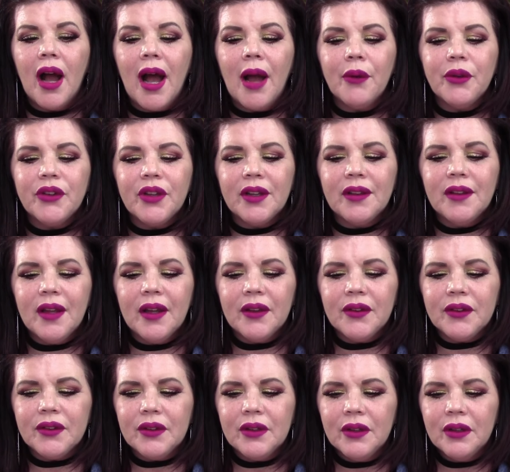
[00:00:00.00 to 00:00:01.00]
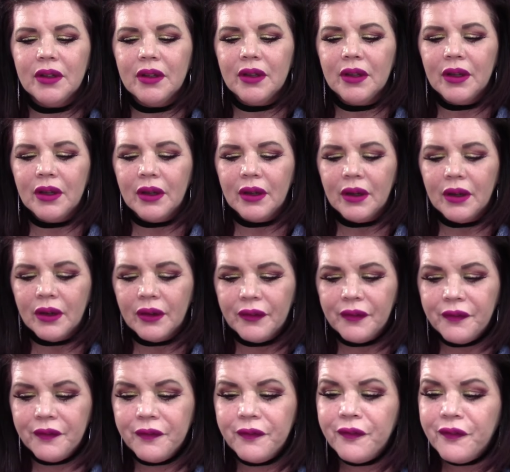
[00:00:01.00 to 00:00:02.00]
I was like this.
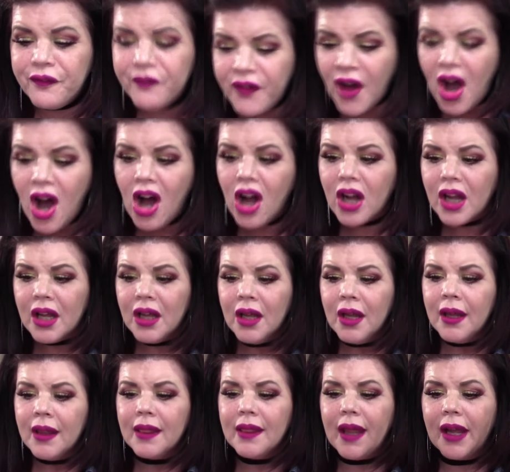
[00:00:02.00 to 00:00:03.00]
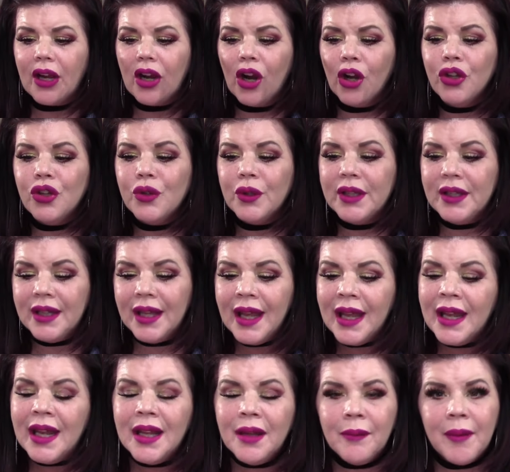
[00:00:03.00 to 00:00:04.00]
Fuck! Like, are you
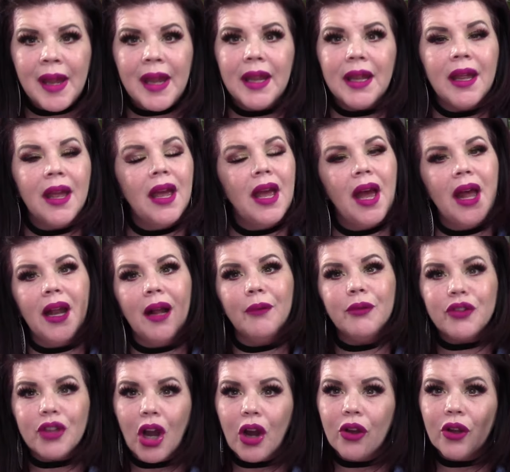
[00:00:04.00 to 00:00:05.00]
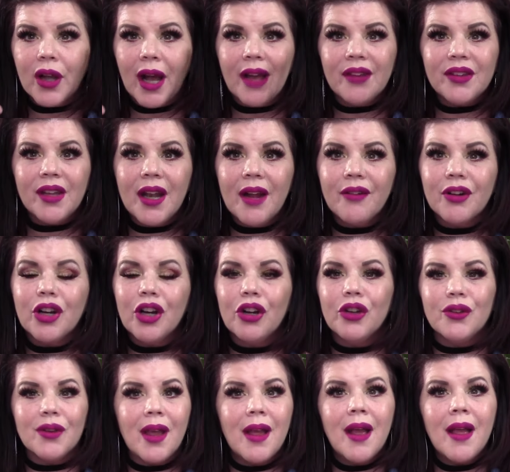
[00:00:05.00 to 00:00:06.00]
kidding me? And I'm sorry, you guys, I never
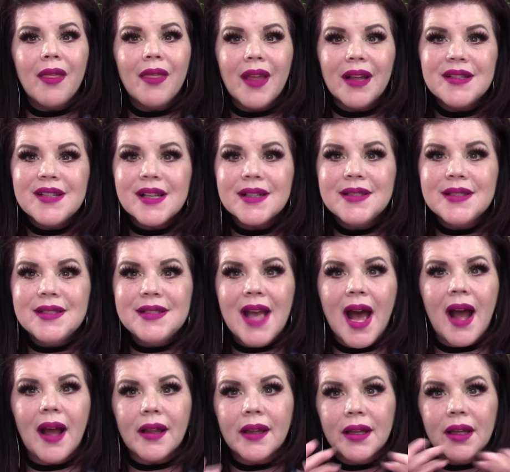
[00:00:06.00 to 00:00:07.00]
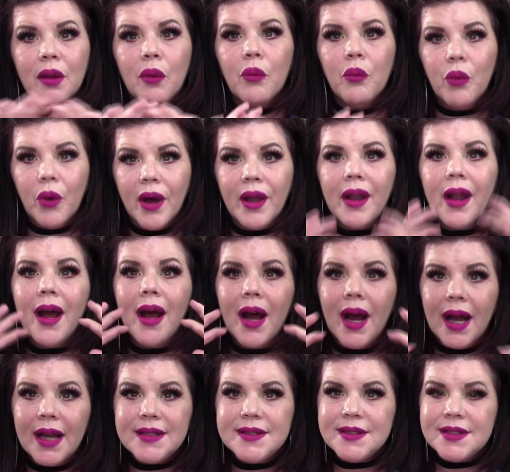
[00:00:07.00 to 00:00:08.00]
curse. That's exactly what
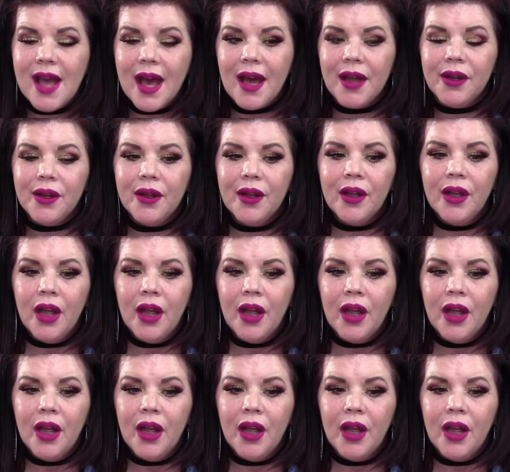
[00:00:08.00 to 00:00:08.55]
I said.